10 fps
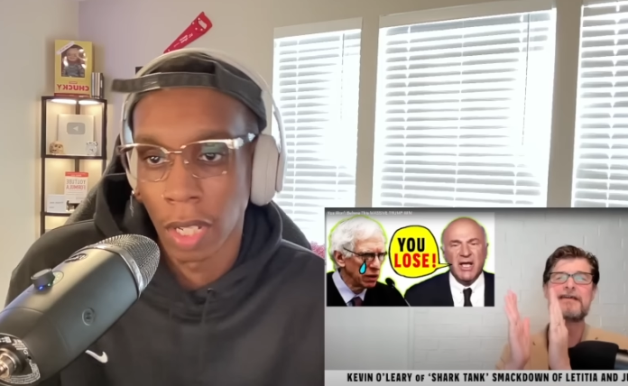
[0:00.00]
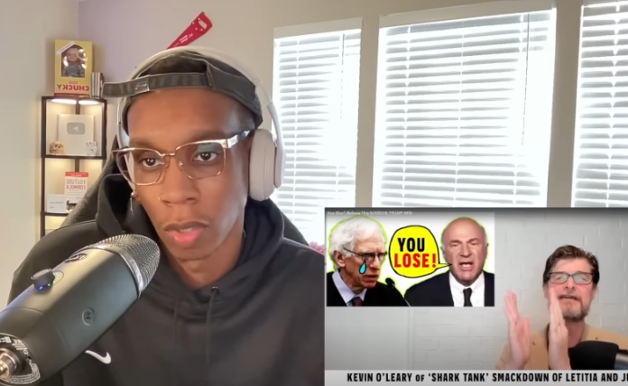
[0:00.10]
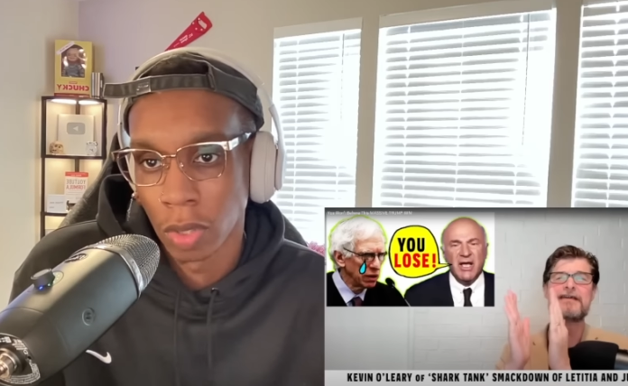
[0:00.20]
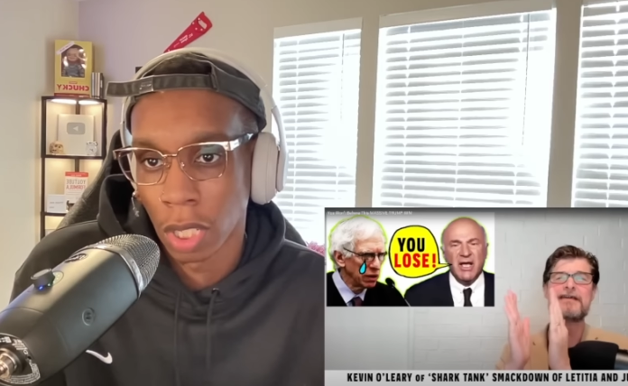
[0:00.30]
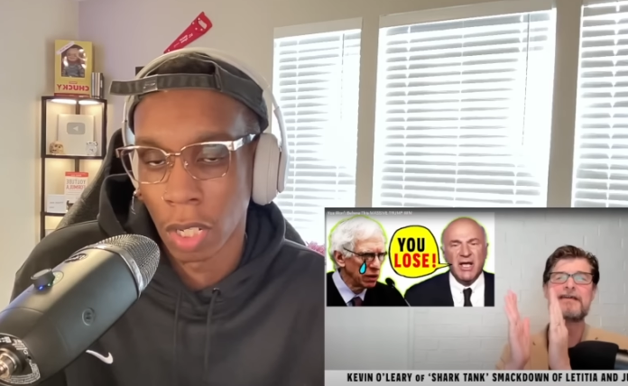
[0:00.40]

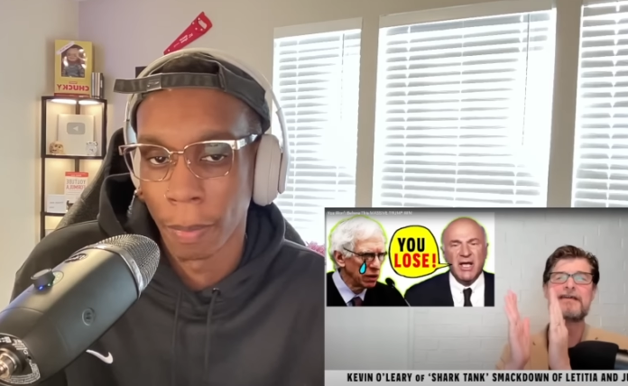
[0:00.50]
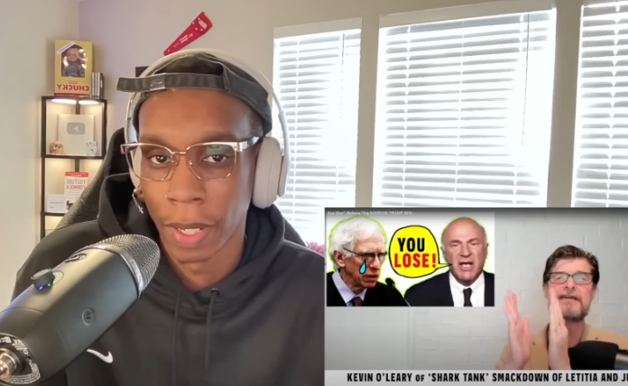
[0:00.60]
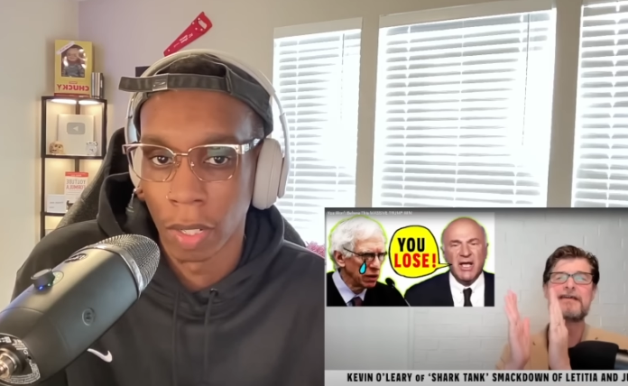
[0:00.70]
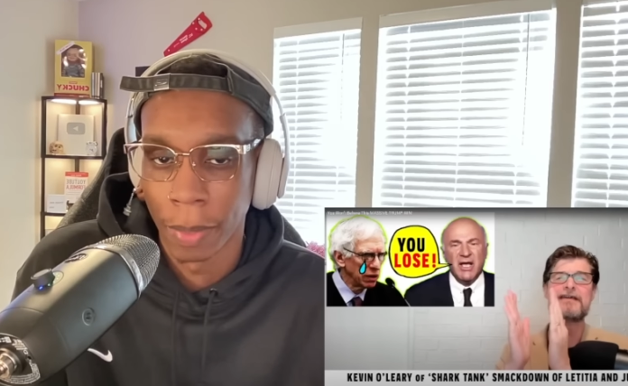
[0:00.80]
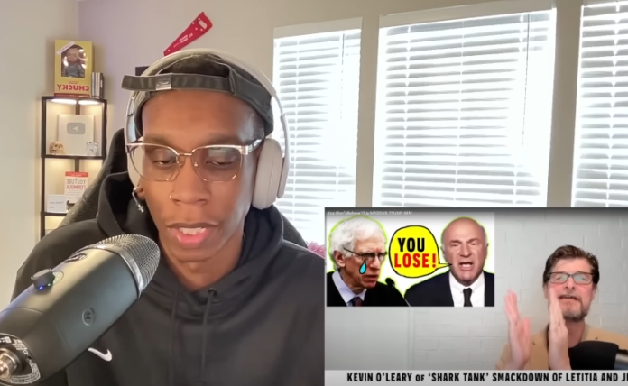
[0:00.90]
Speaker 1: do talk about
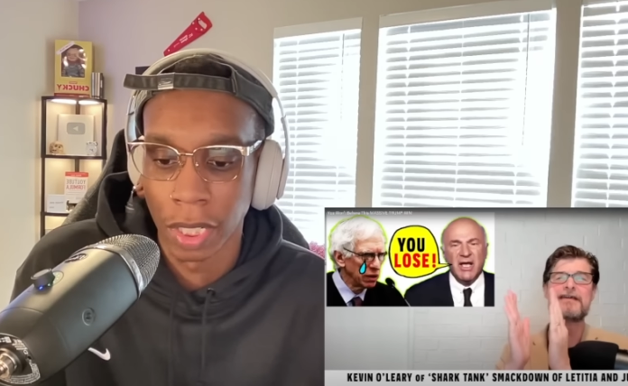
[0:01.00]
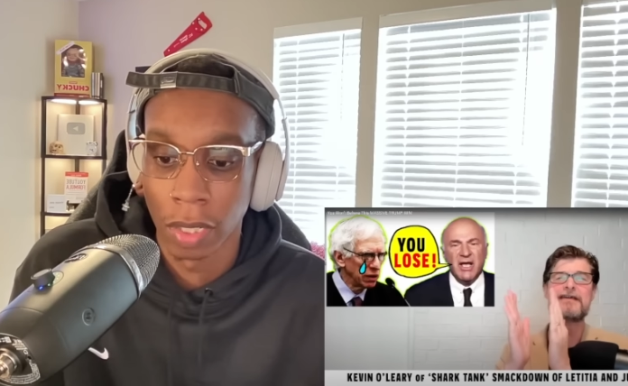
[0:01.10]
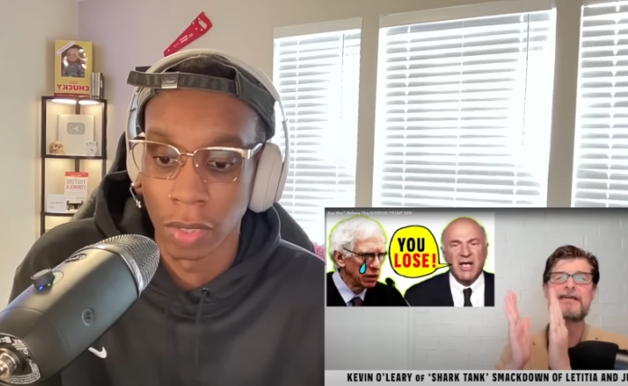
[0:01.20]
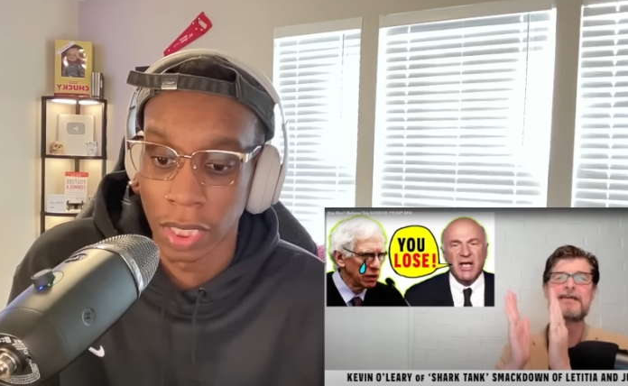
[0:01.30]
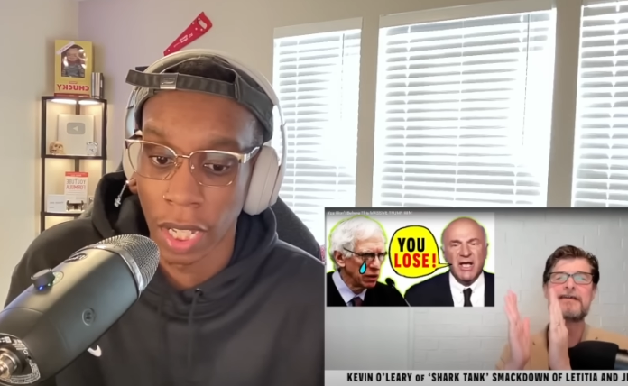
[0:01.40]
it on my
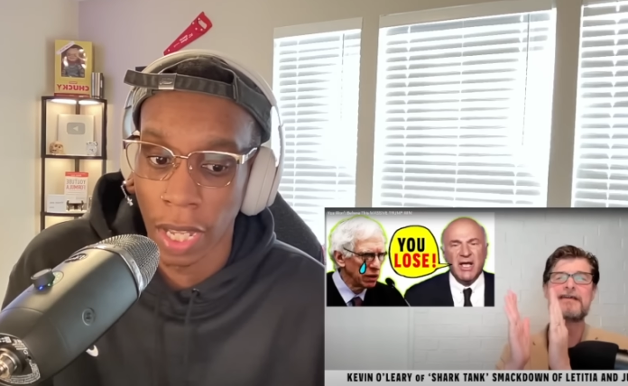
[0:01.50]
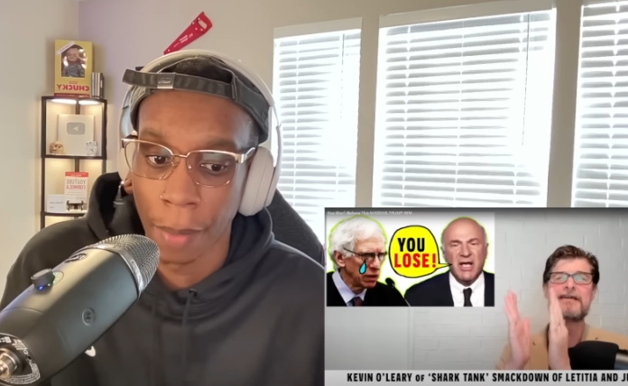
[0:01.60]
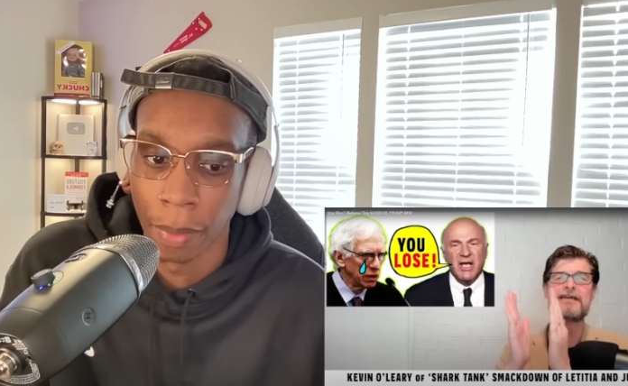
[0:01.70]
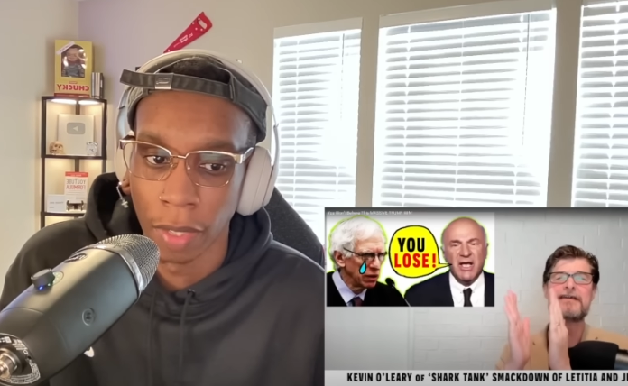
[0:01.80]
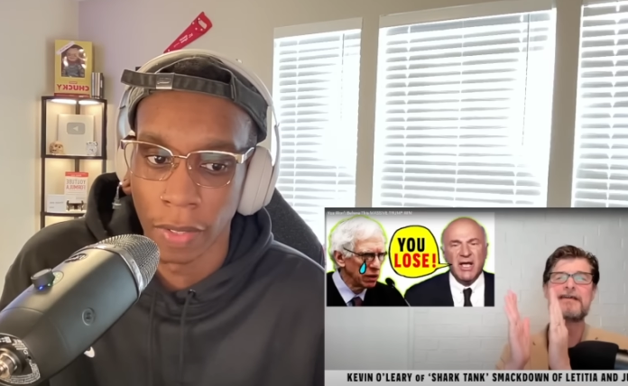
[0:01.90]
channel is I, I
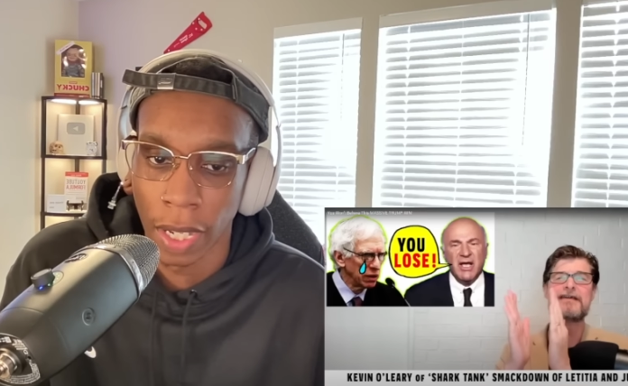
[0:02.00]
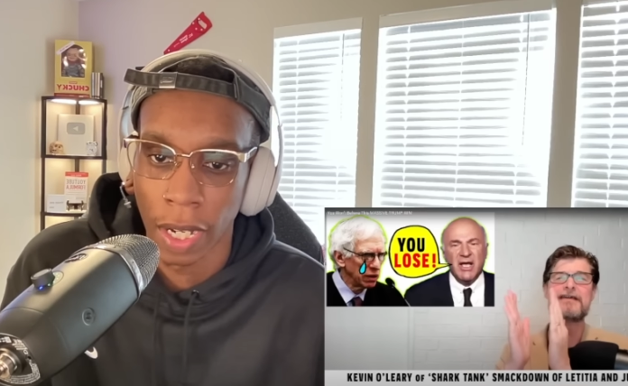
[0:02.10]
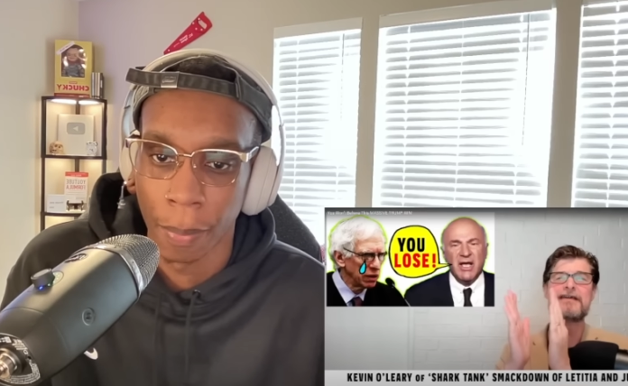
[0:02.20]
believe in God,